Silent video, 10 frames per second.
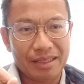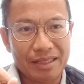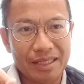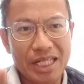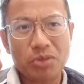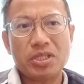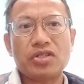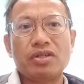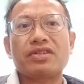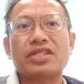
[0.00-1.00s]
Just want
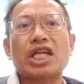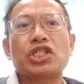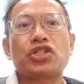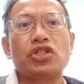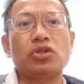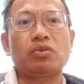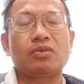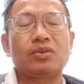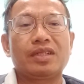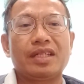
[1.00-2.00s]
to emphasize to you
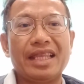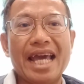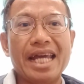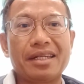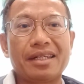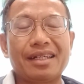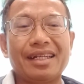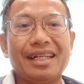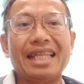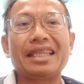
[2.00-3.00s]
that
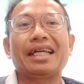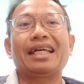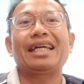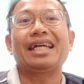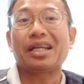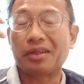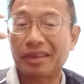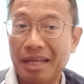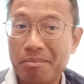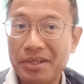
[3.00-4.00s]
in the
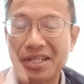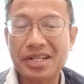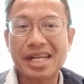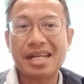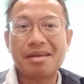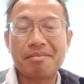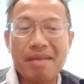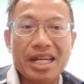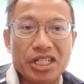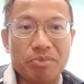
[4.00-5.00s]
contemporary
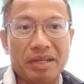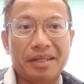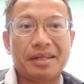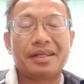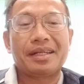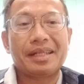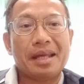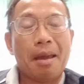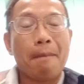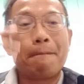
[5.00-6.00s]
management,
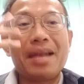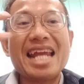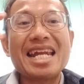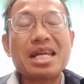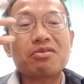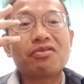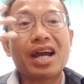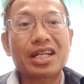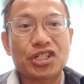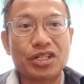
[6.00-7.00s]
planning
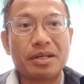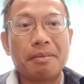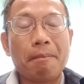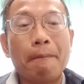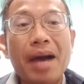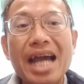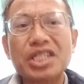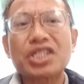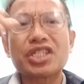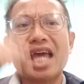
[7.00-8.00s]
function by
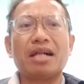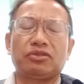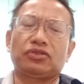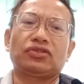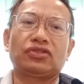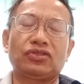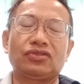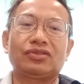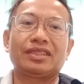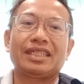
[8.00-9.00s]
itself
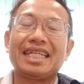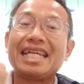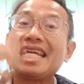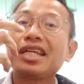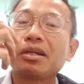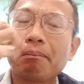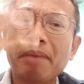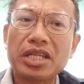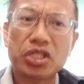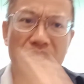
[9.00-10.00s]

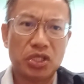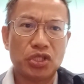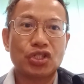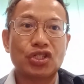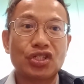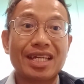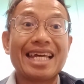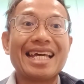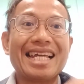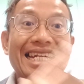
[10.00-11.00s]
encompasses
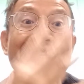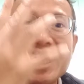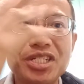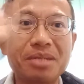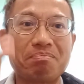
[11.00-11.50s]
leadership,